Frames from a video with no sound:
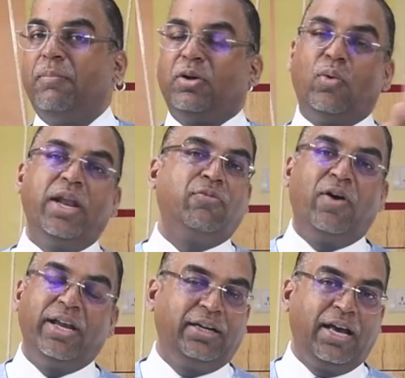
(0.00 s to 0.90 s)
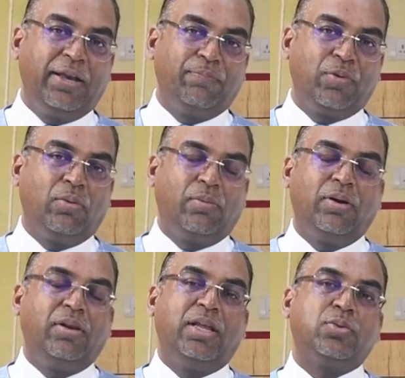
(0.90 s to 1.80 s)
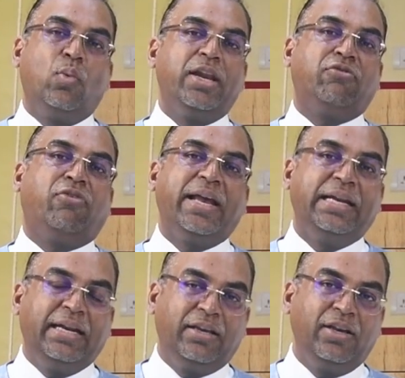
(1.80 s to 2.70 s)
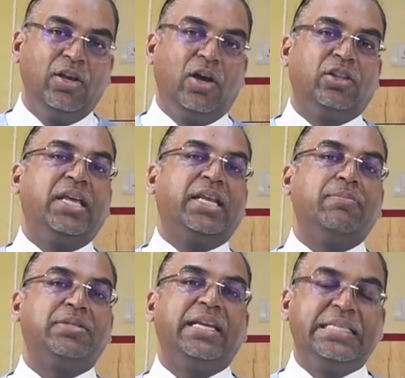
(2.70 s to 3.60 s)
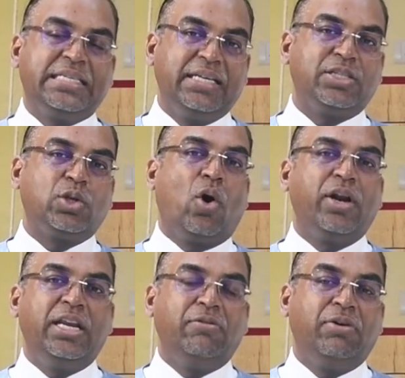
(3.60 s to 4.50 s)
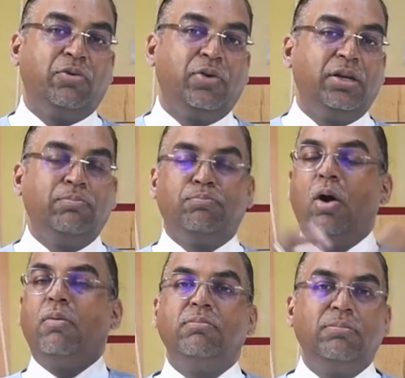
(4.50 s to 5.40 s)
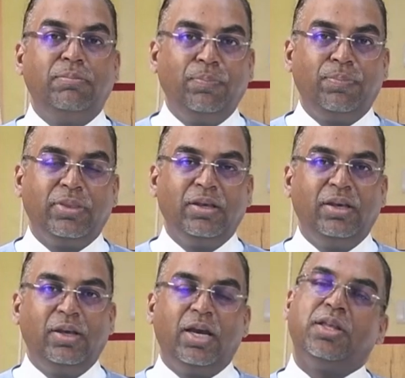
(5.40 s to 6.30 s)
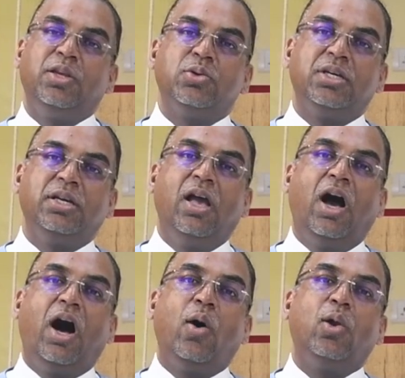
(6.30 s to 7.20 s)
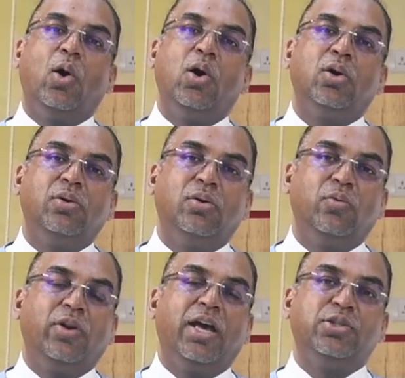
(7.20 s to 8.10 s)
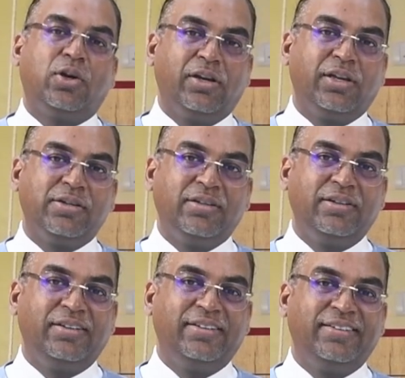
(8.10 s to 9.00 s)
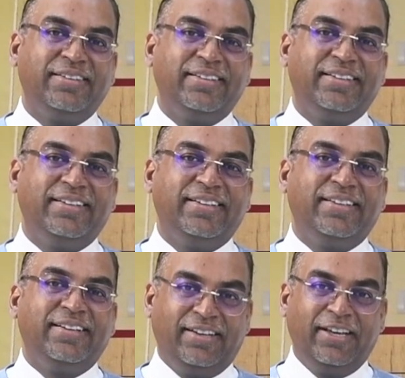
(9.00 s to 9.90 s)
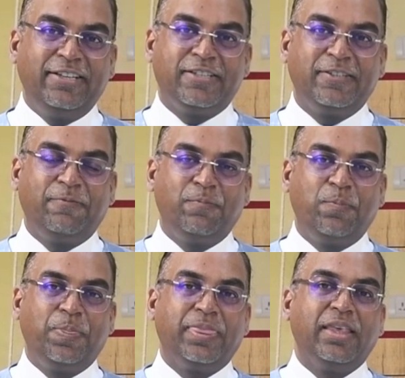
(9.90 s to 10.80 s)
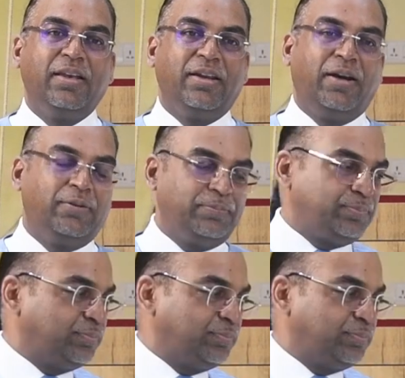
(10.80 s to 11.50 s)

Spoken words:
But one fine time, or one fine day, there comes an instance or an event where boom! And then you say, how long will I tolerate? Yes? Now,